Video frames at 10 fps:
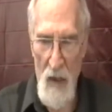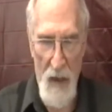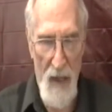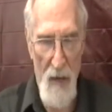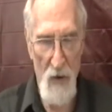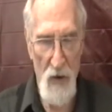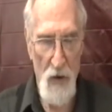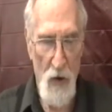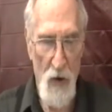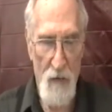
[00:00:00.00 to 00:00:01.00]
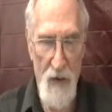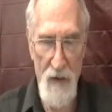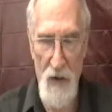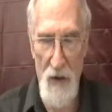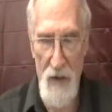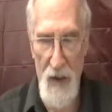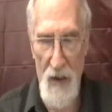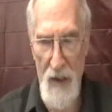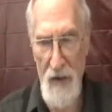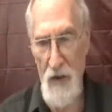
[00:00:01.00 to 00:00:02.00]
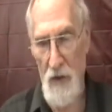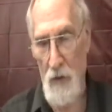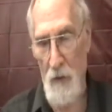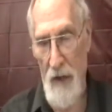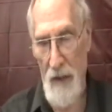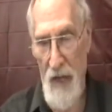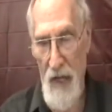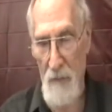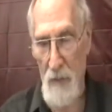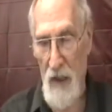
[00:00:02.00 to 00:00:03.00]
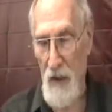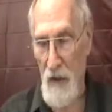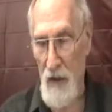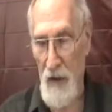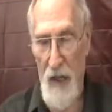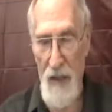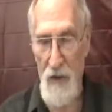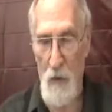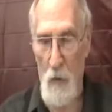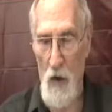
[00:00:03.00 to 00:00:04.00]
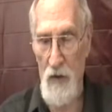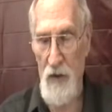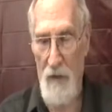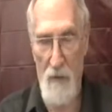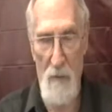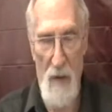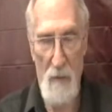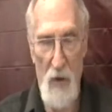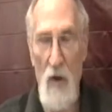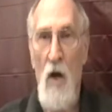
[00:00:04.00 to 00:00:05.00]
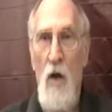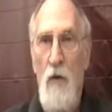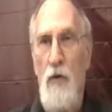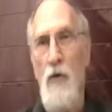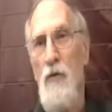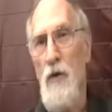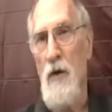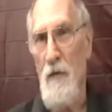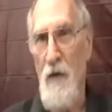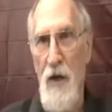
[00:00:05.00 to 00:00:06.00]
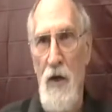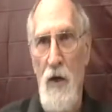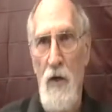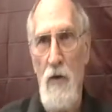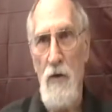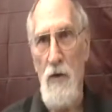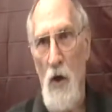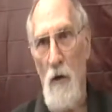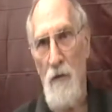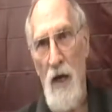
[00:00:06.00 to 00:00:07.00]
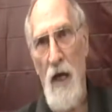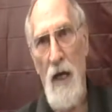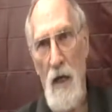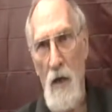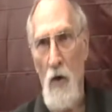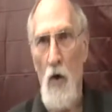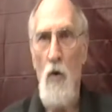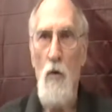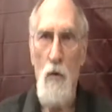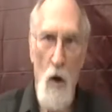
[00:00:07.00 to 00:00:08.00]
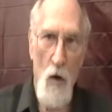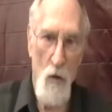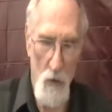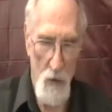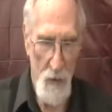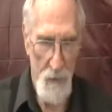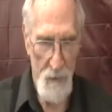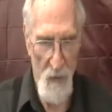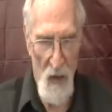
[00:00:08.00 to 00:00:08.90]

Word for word: and I'm unsure if that's, that, that's the correct name, but it contains the words I remember, through the fields of yellow corn.